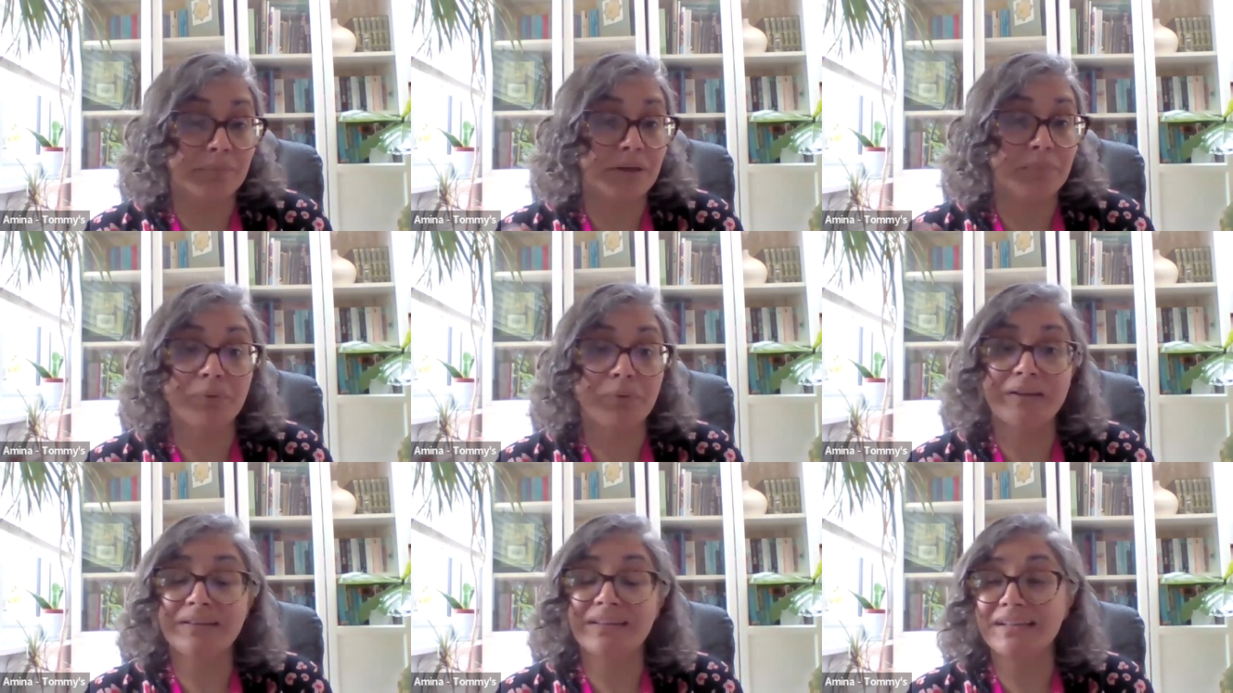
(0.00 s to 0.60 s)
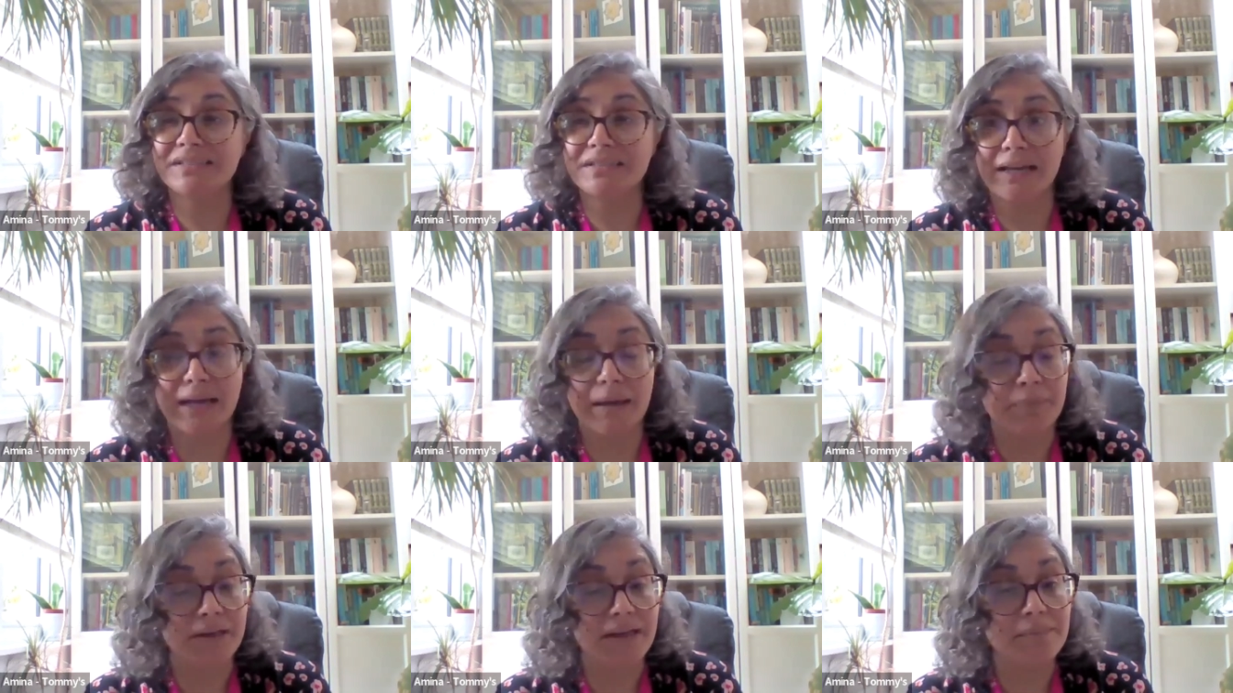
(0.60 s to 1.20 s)
People with things like
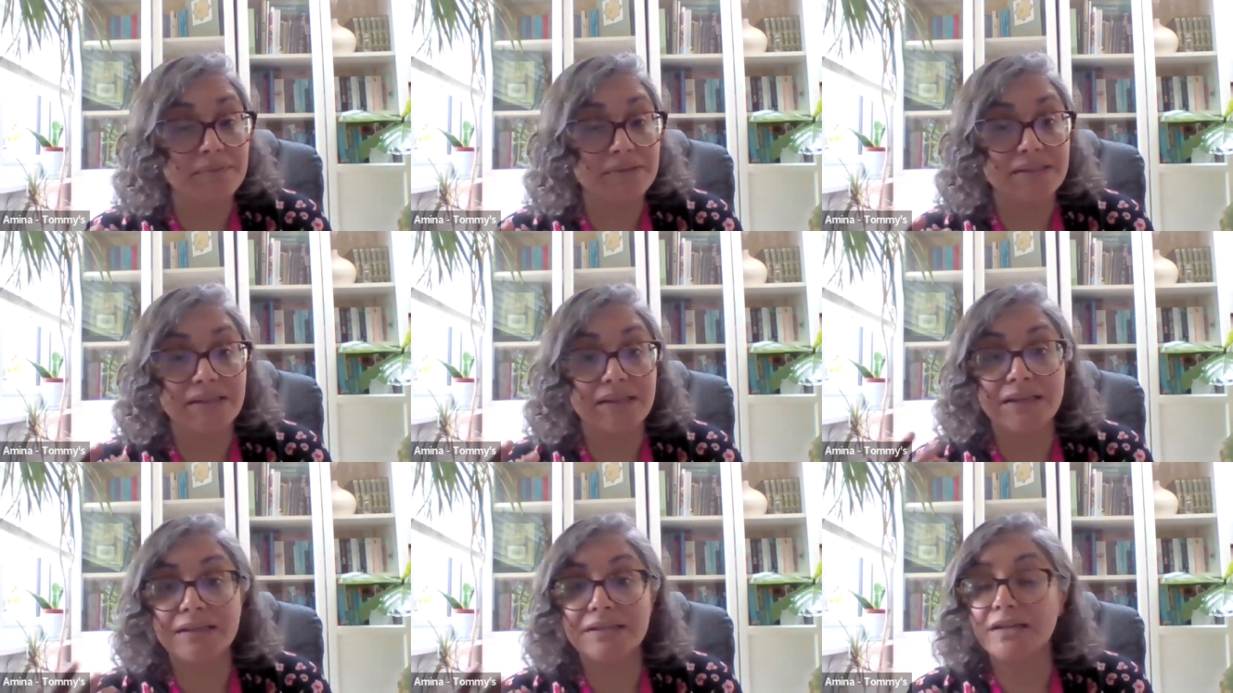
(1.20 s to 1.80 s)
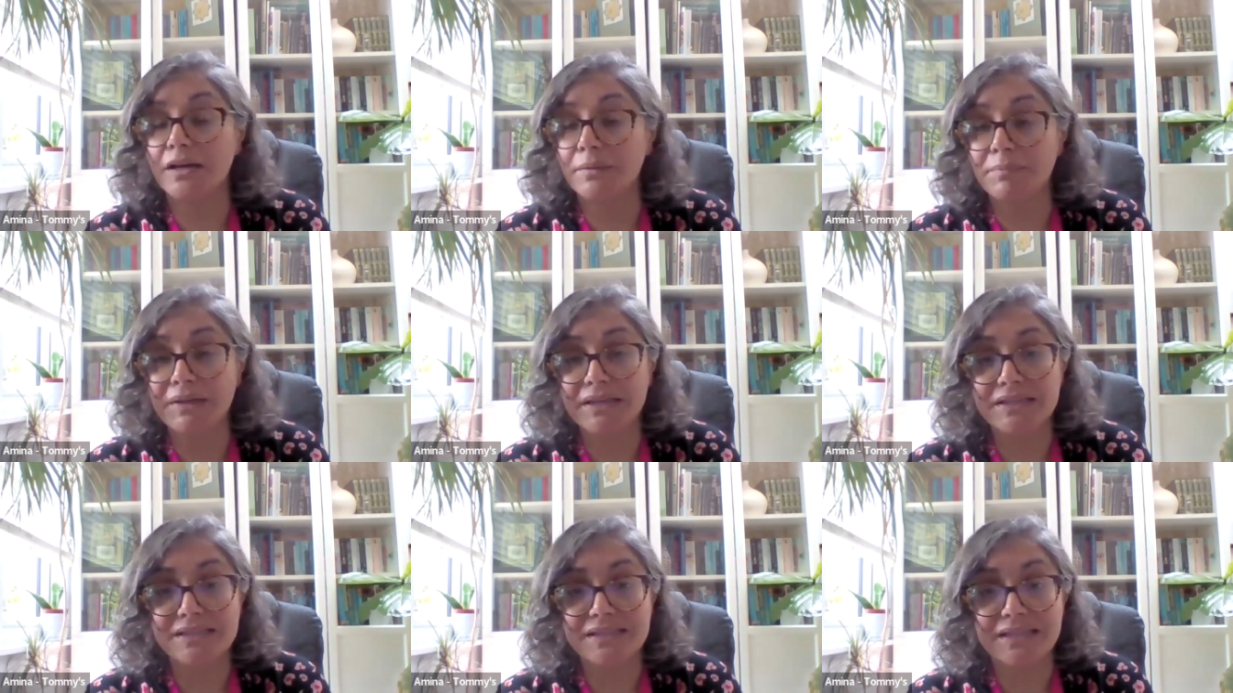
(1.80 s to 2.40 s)
epilepsy,
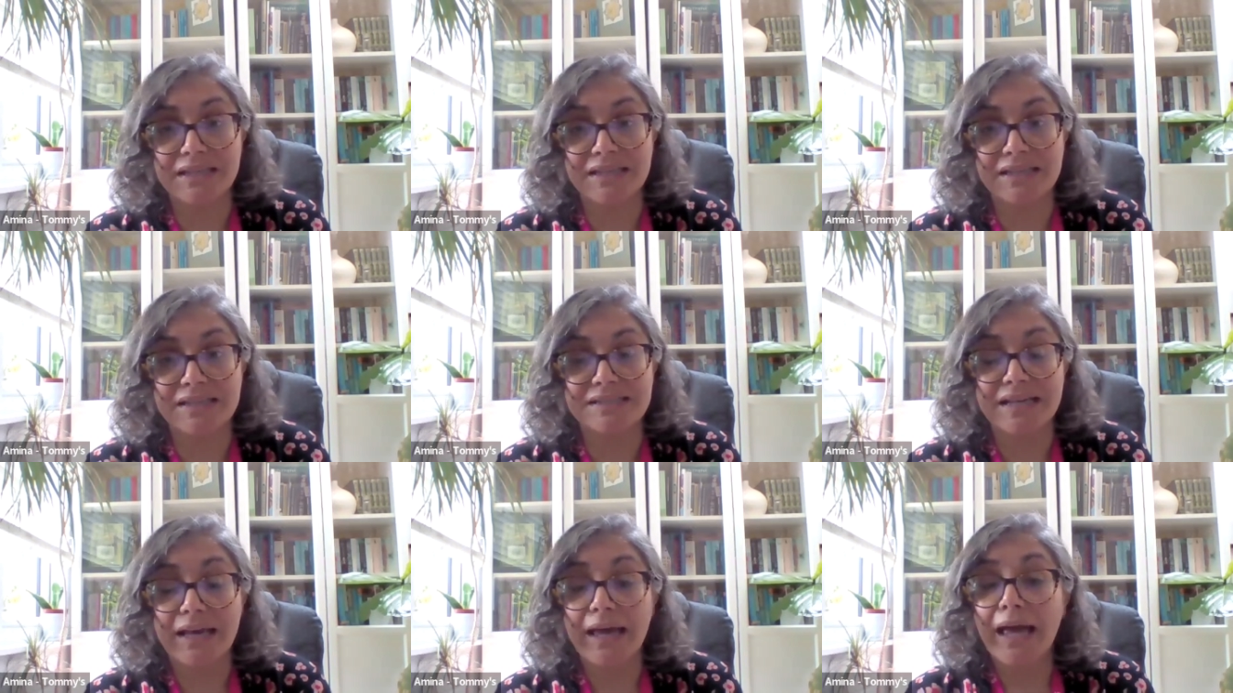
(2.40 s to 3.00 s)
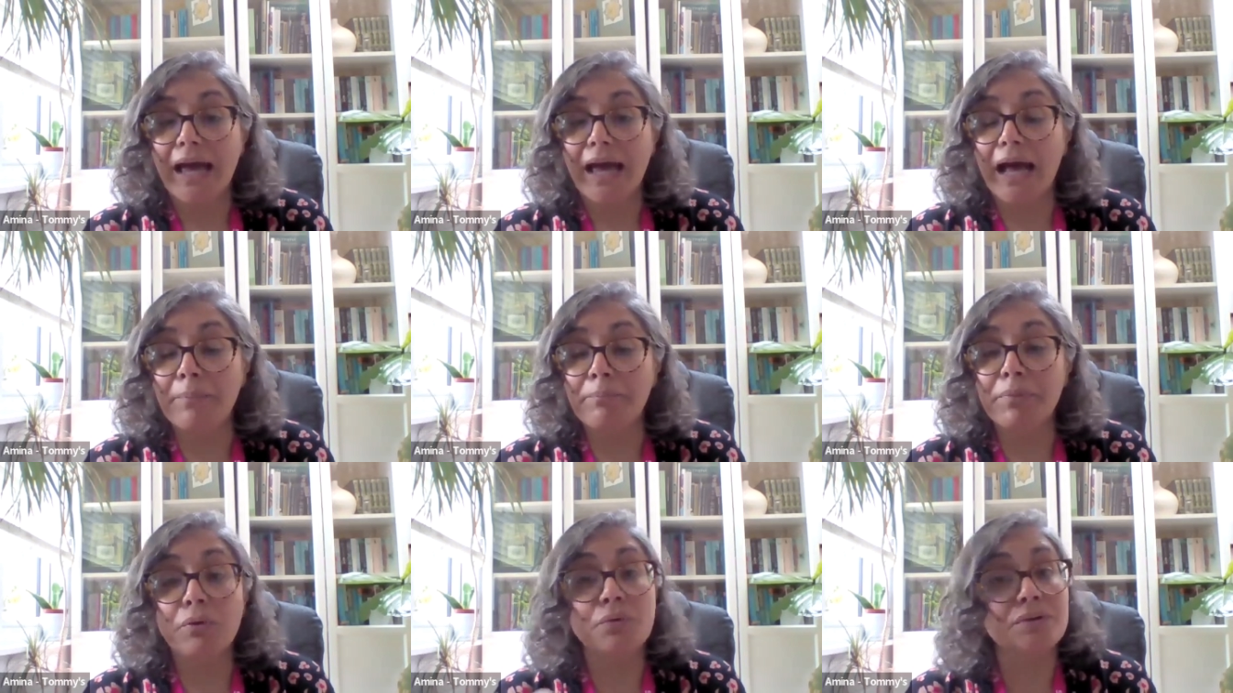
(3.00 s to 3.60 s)
diabetes,
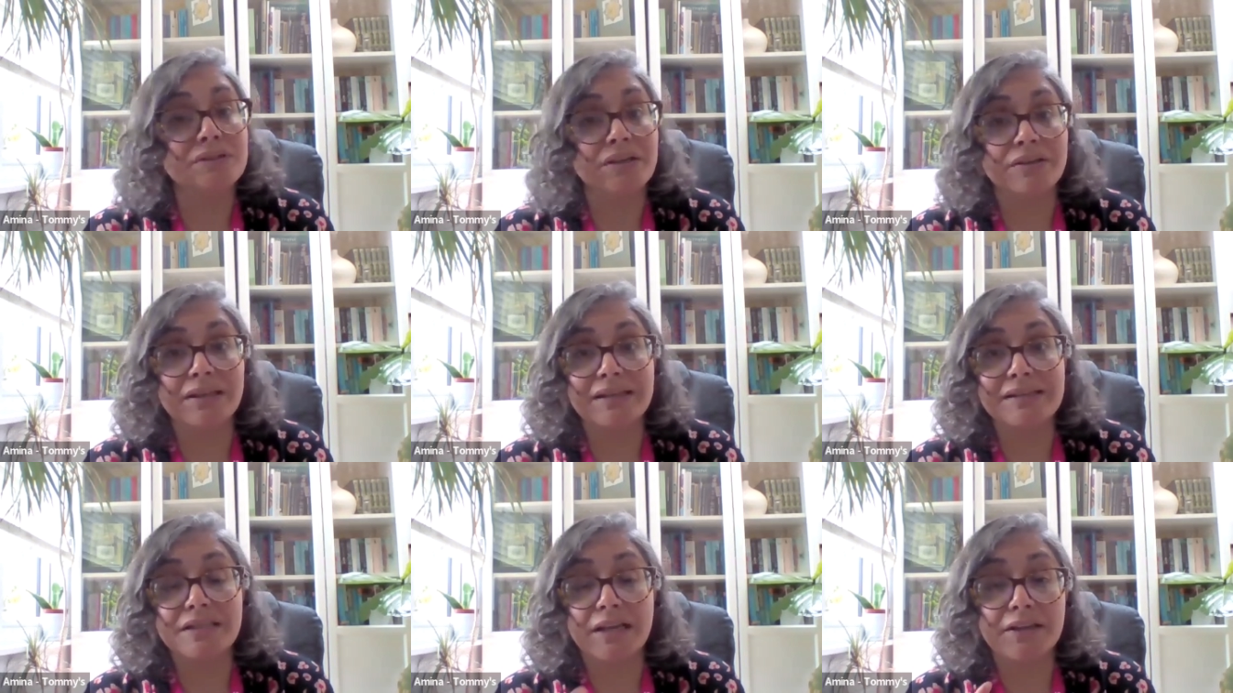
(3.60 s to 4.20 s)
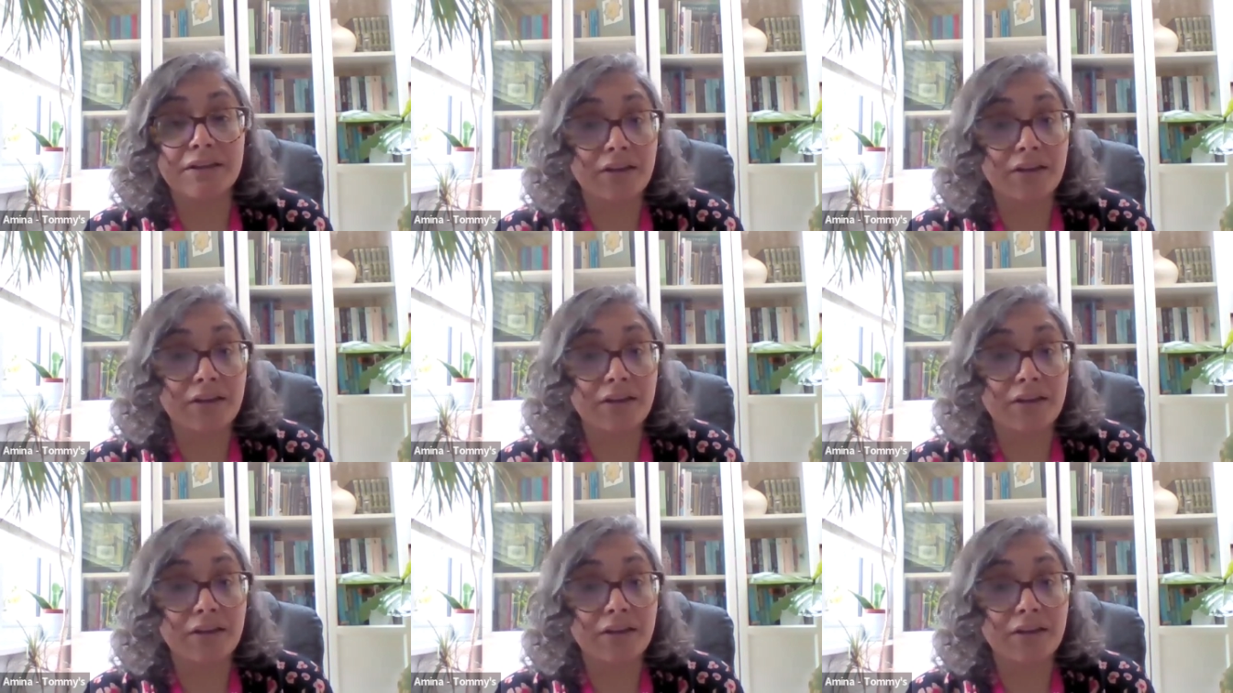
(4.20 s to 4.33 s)
but also things like